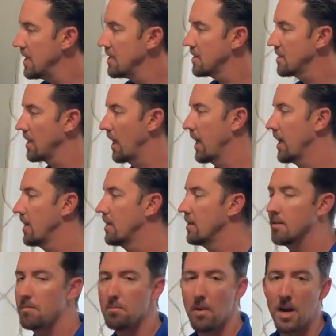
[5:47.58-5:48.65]
inside
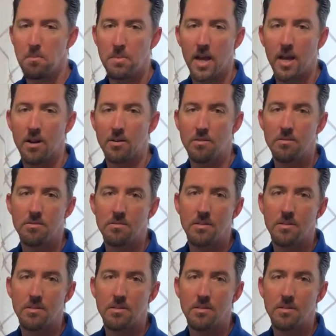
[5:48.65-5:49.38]
my piano.